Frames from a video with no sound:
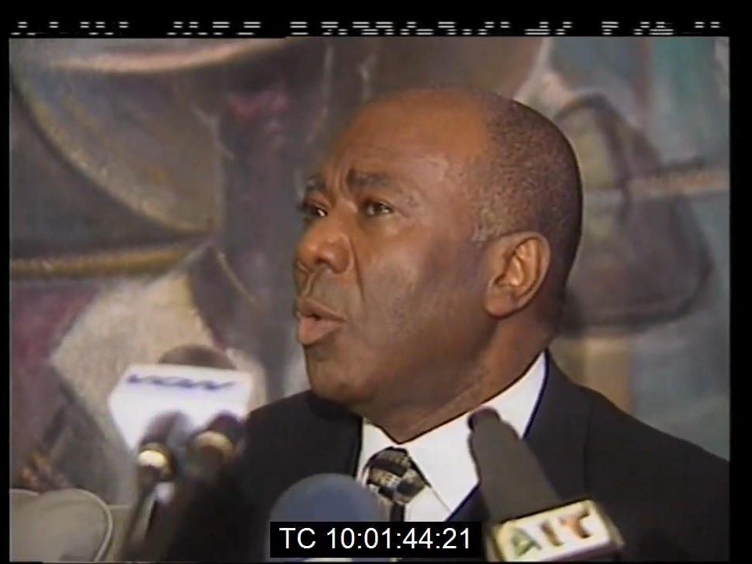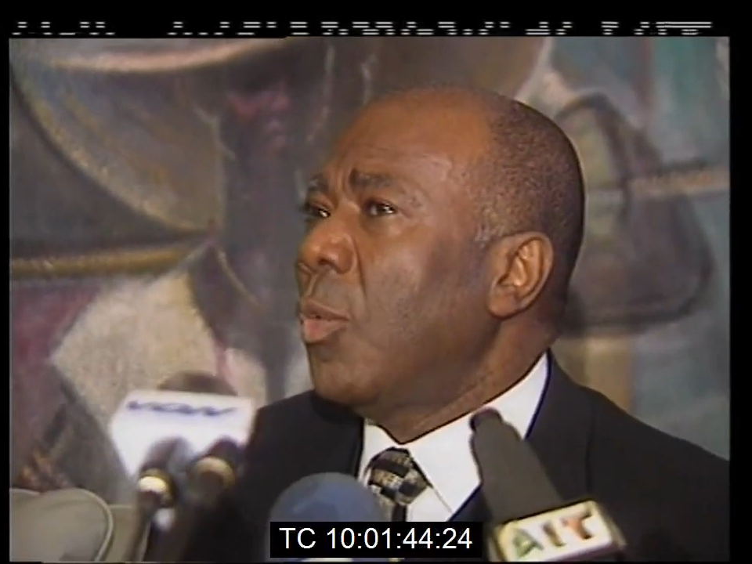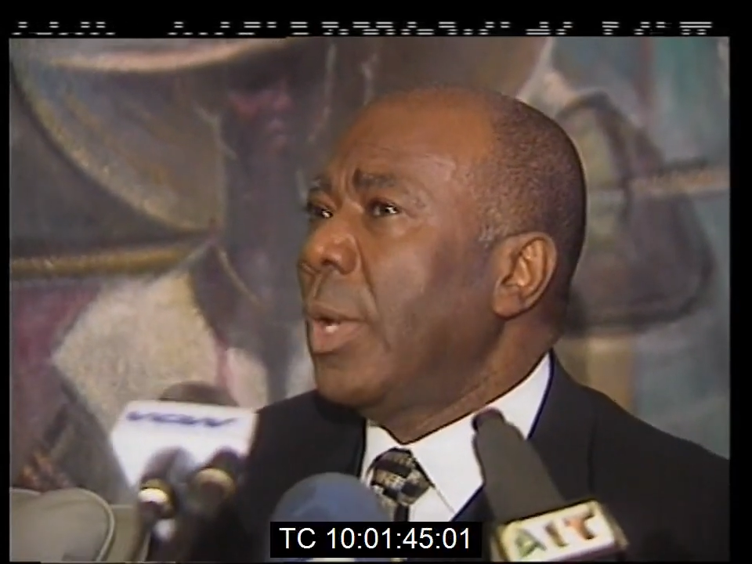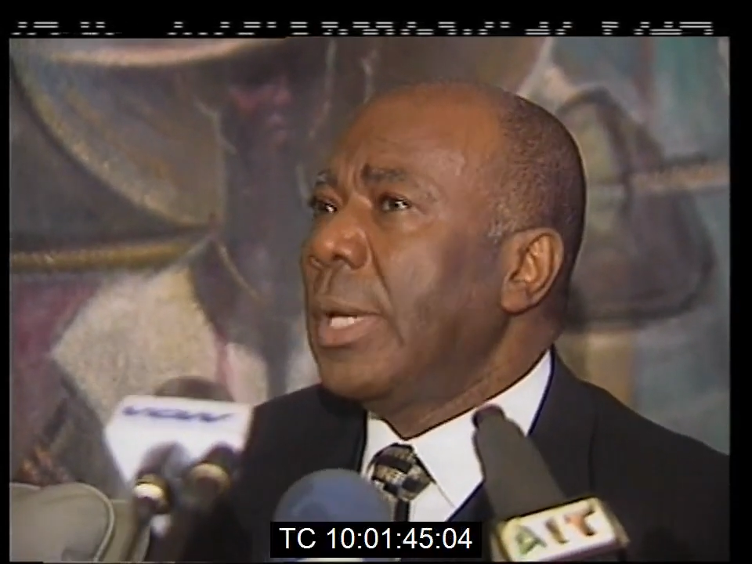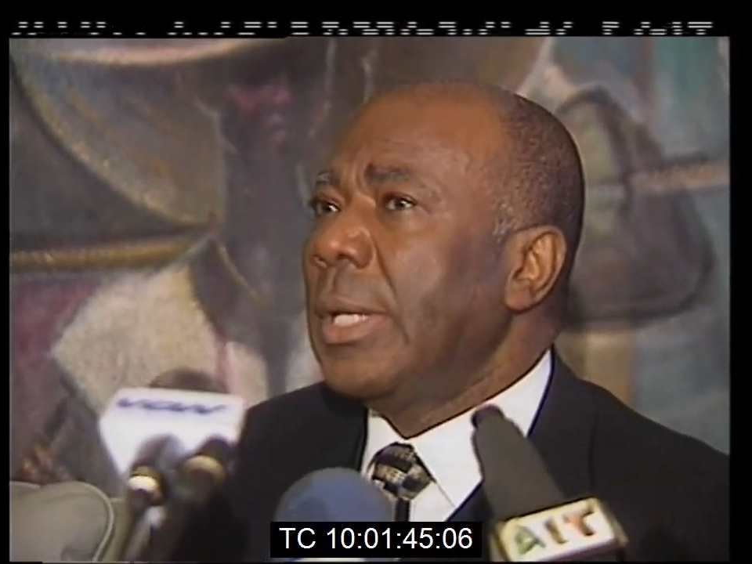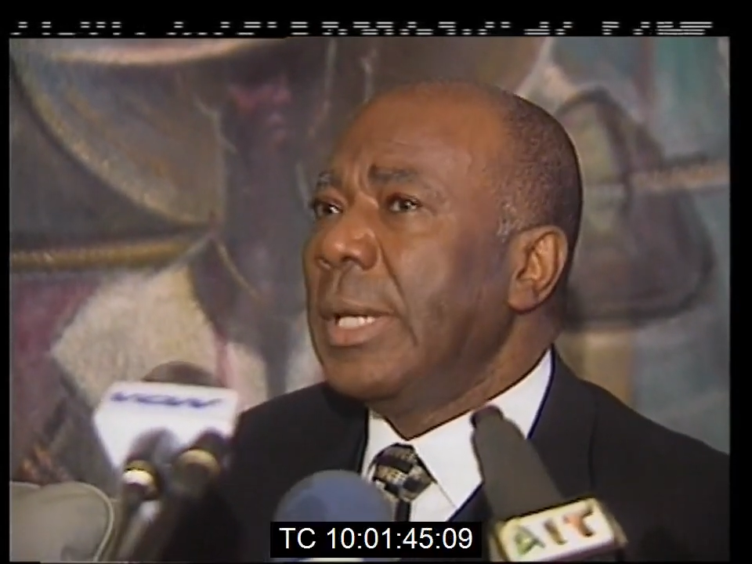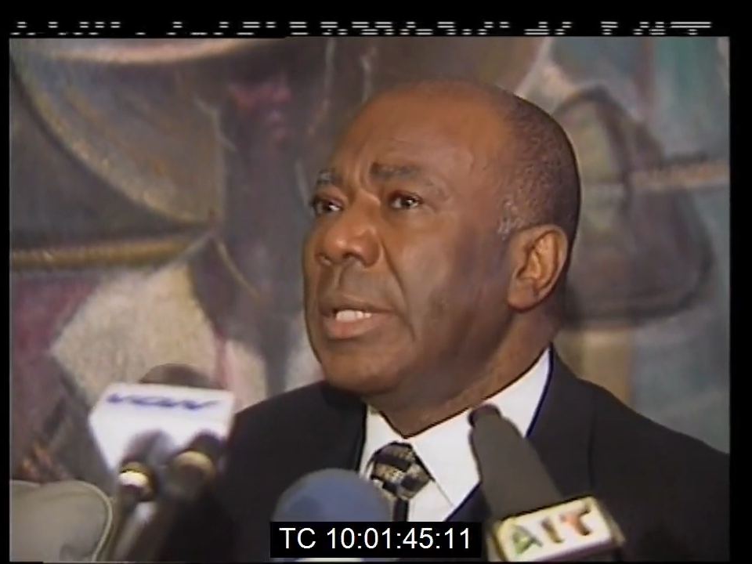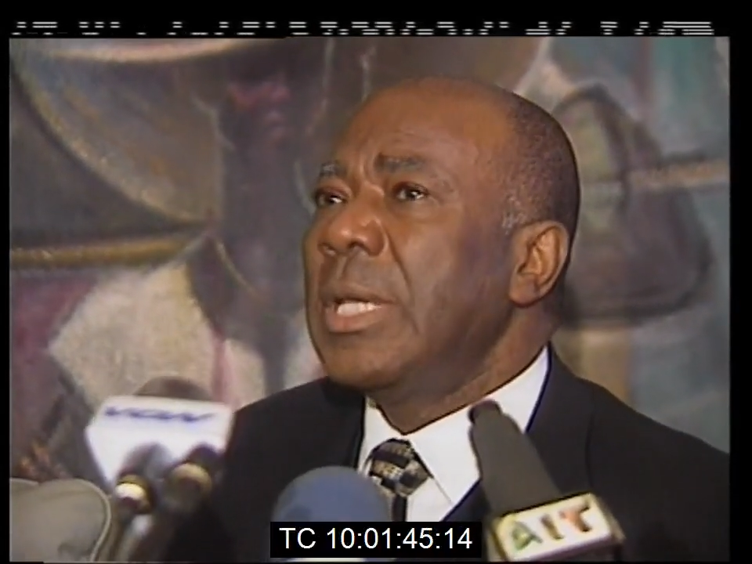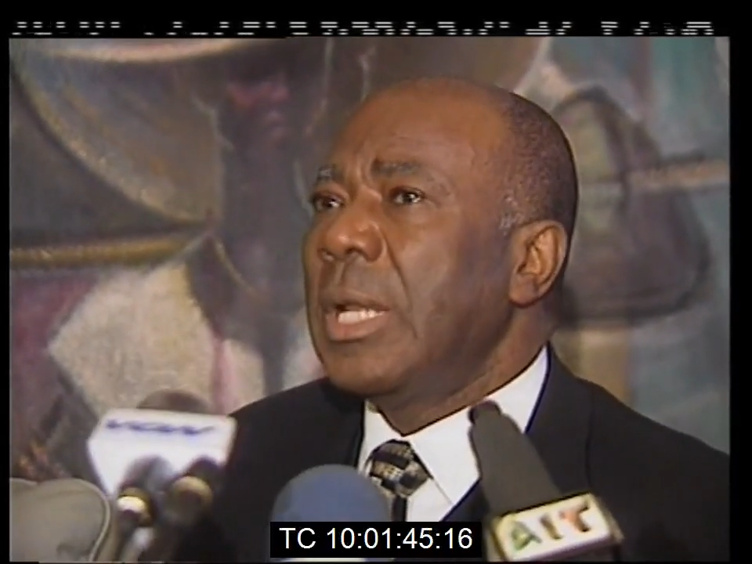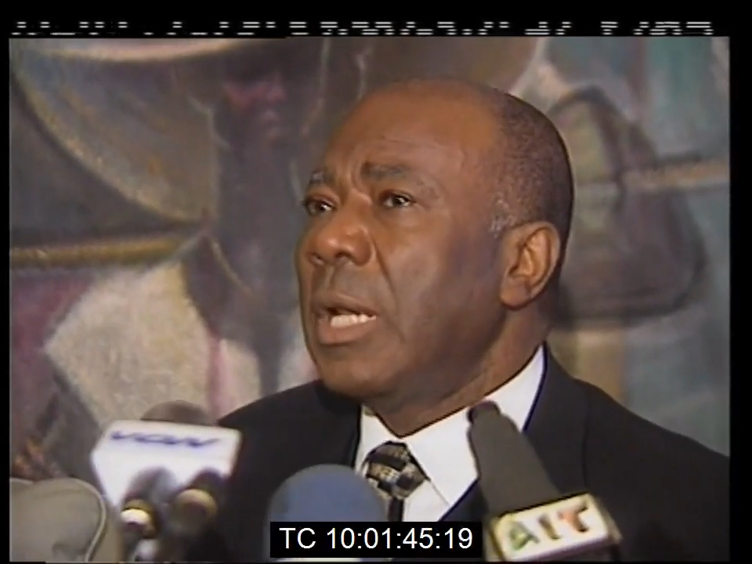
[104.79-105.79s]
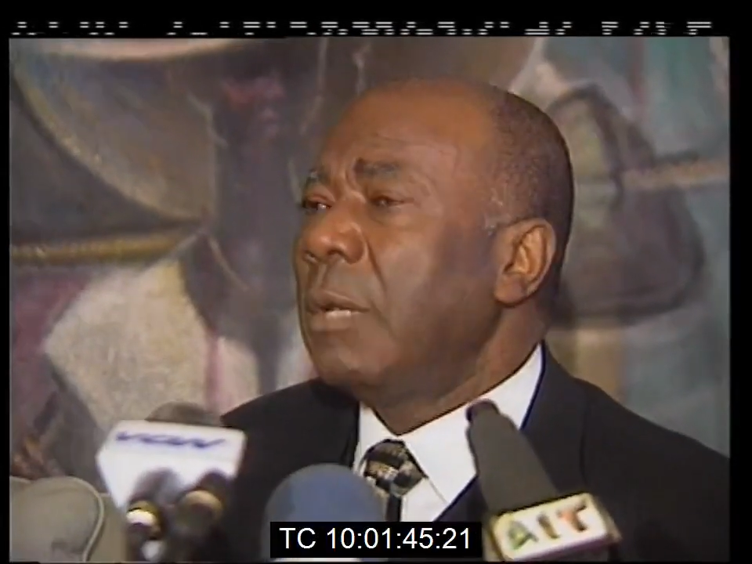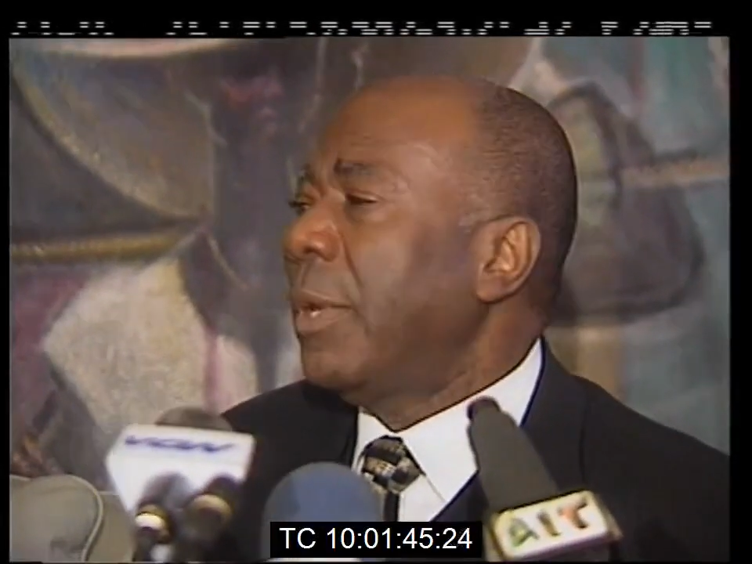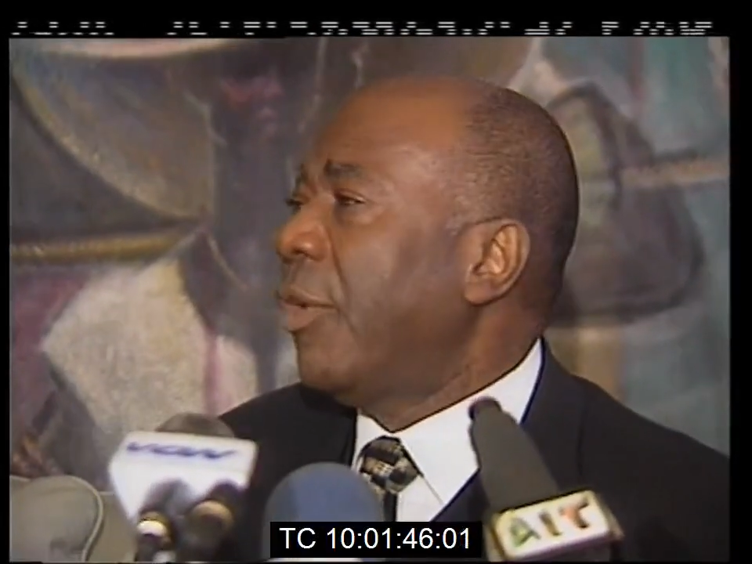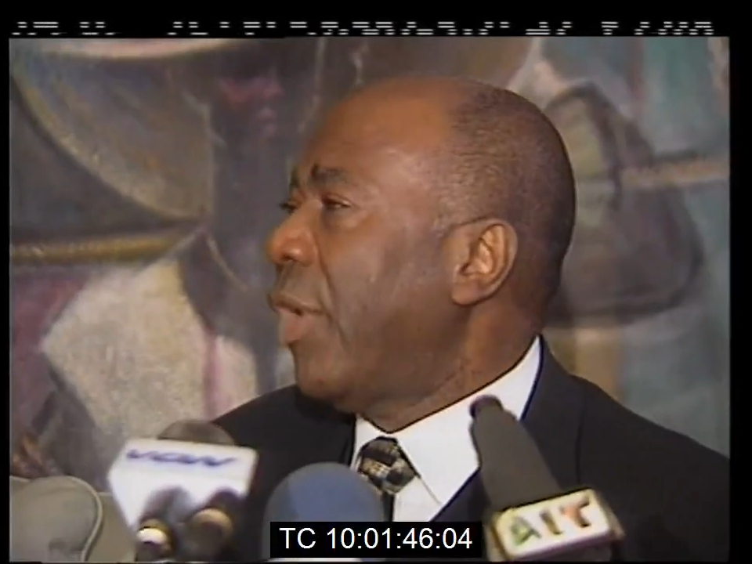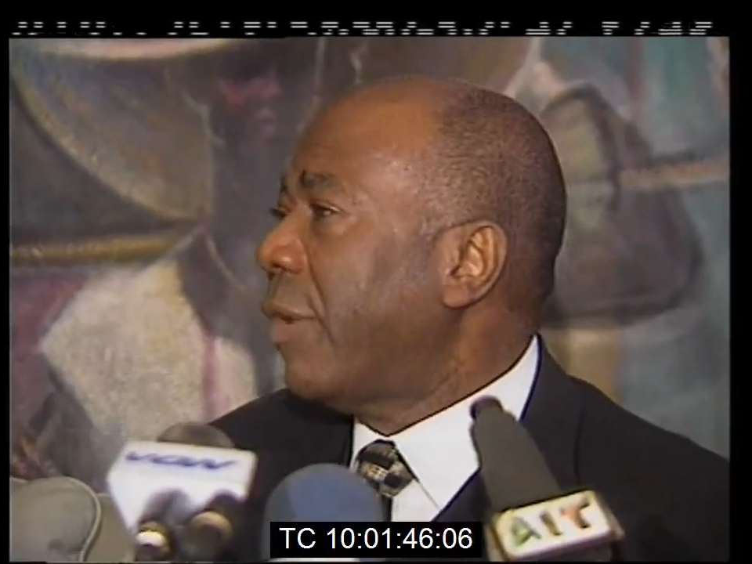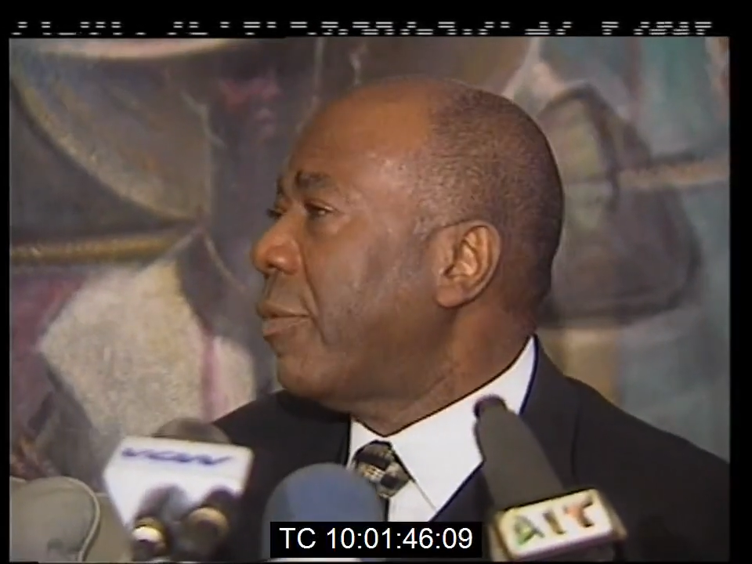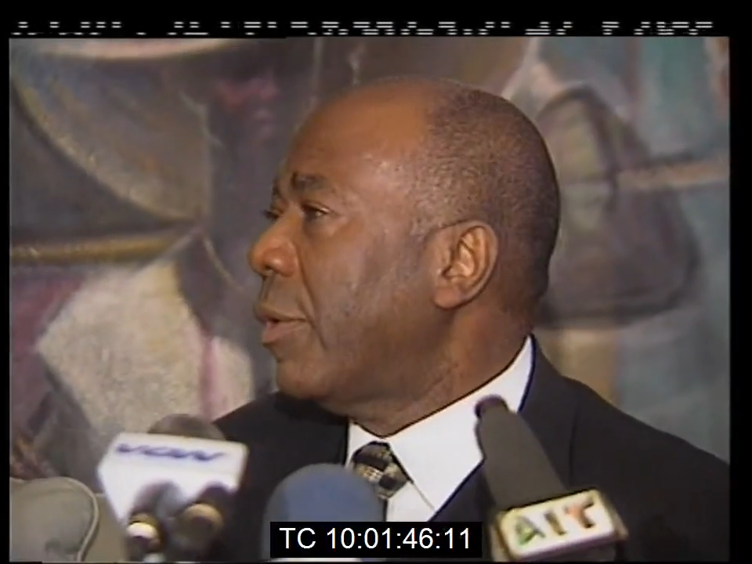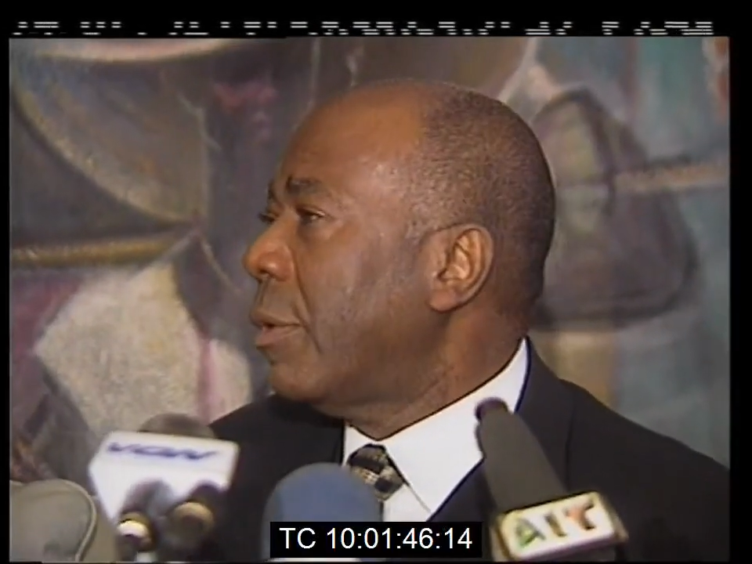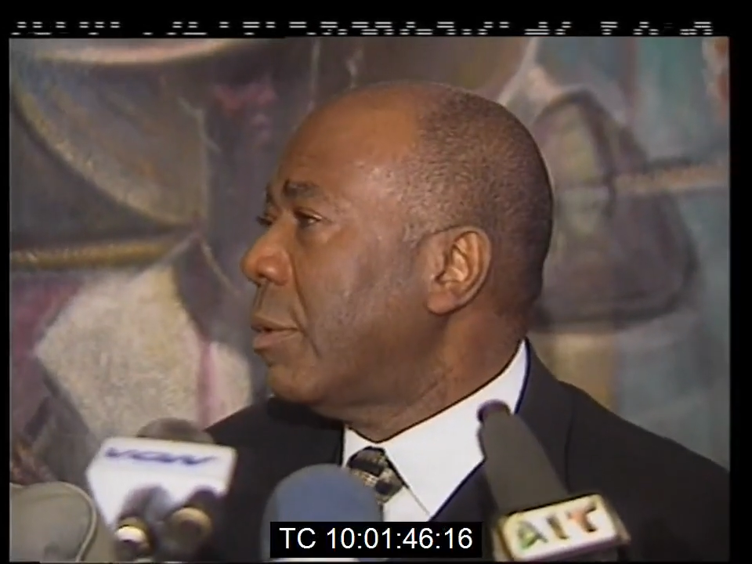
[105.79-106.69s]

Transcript: will eternally be grateful